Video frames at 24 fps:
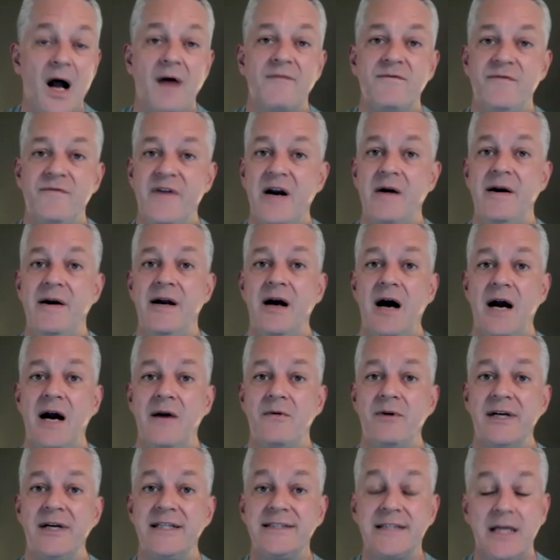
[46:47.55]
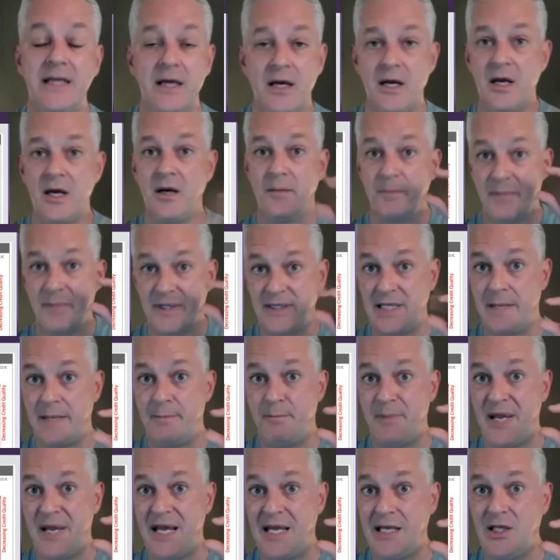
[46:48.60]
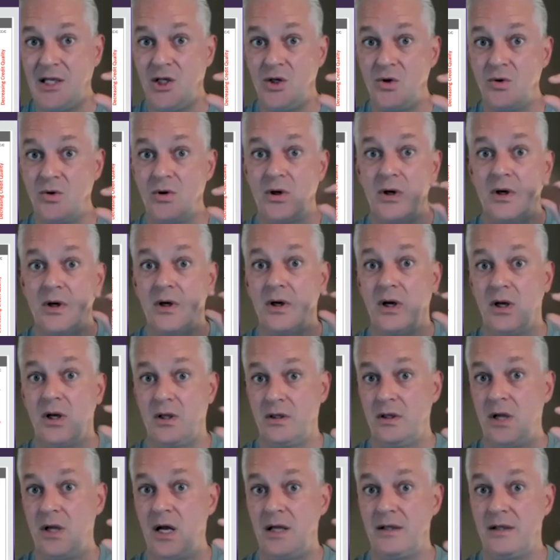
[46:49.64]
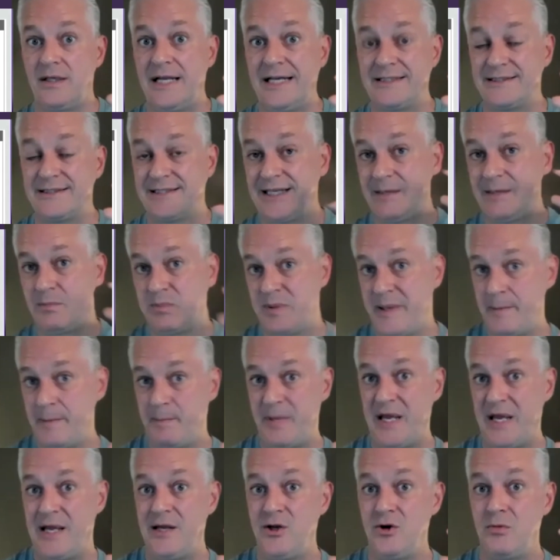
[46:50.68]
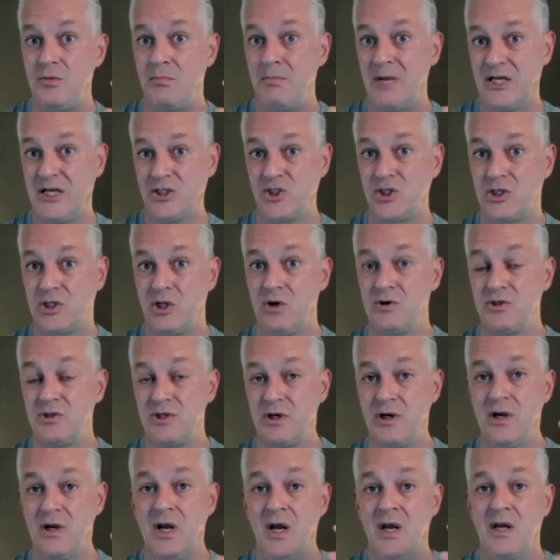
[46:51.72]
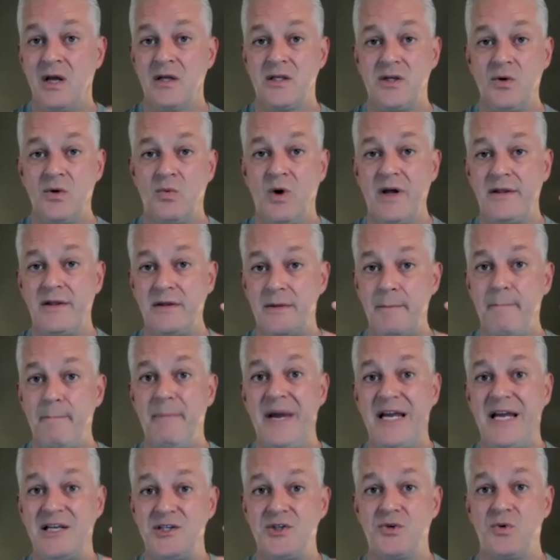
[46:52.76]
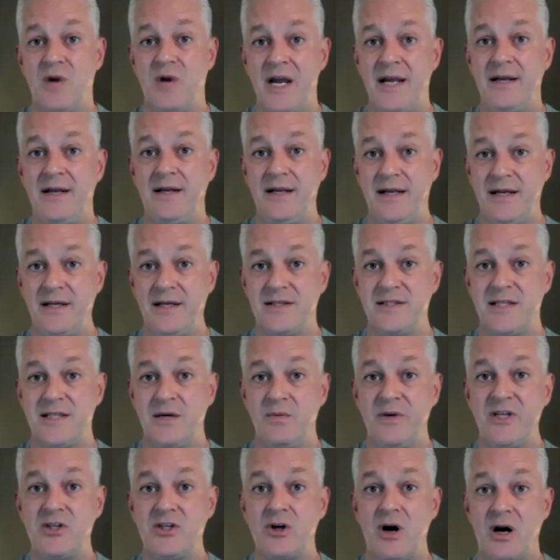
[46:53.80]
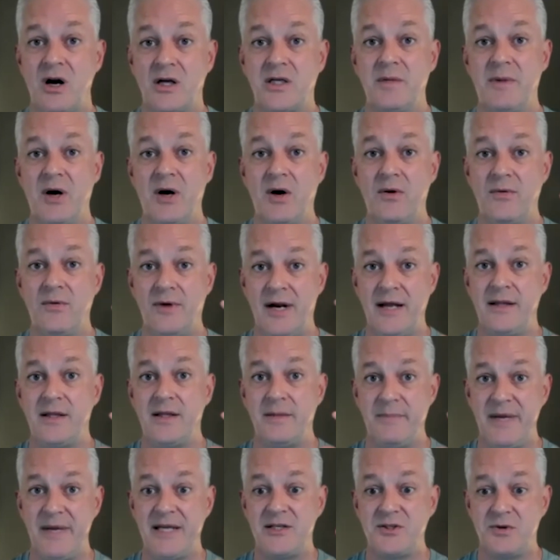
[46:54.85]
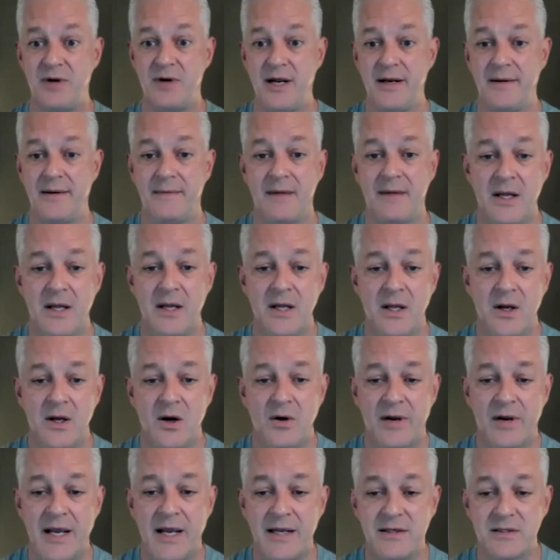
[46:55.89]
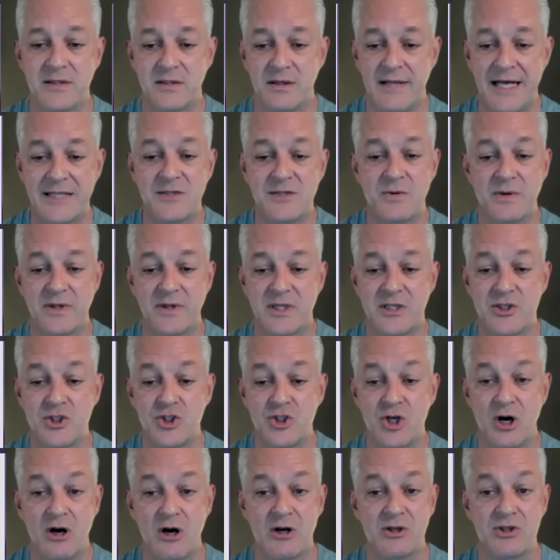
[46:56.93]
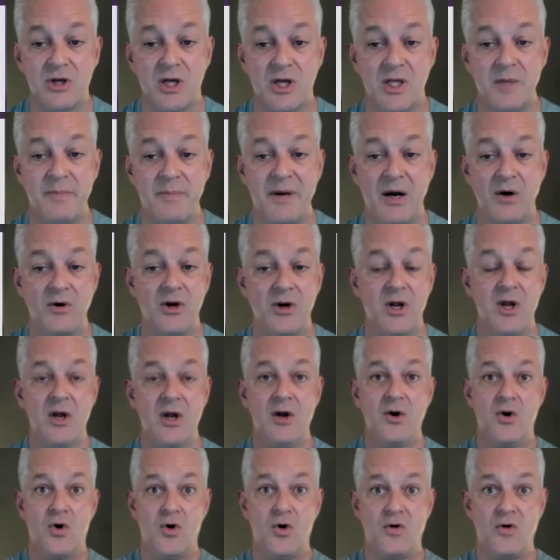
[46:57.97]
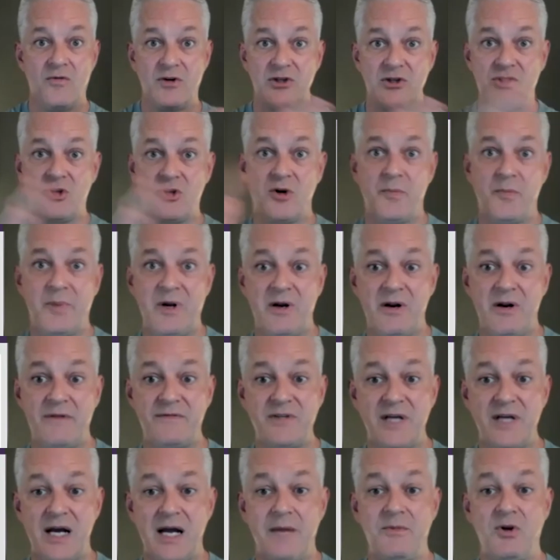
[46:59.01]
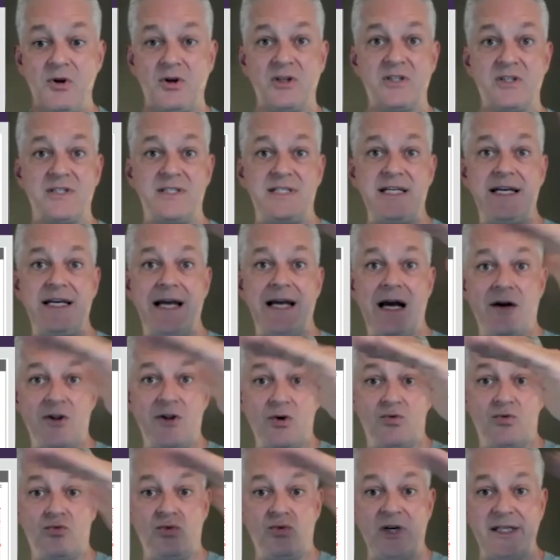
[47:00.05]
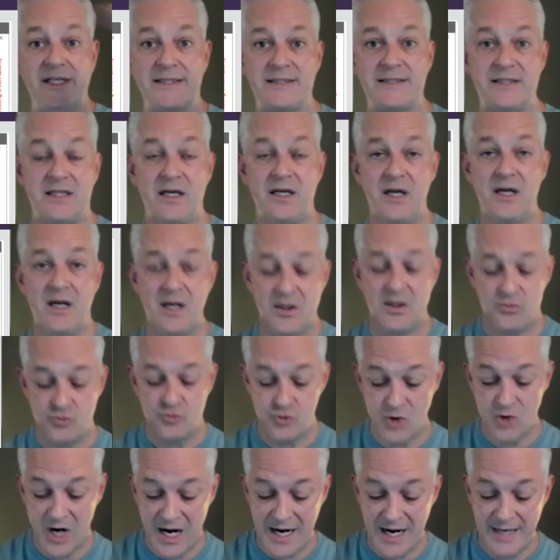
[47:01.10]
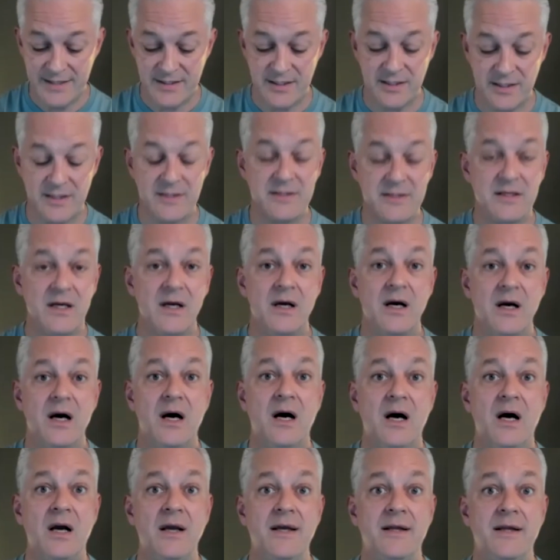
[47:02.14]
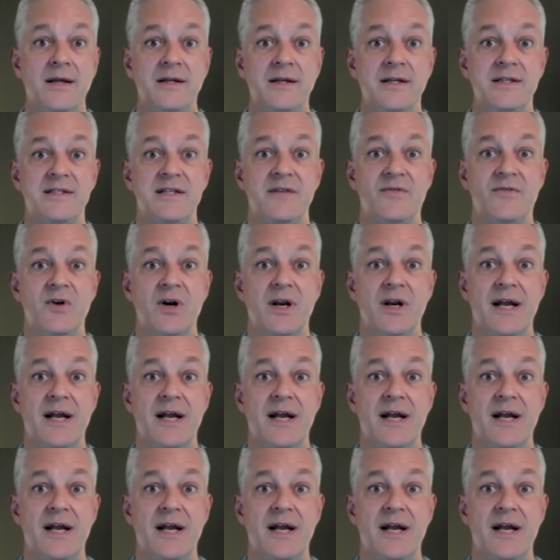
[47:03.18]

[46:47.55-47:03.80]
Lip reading: Very high risk, but they pay you a lot less. They pay you much closer to what the base rate is that we talked about, right? The base rate. Okay, so that's what this chart is all about. Over a certain period of time, you can see how the risk rises in these different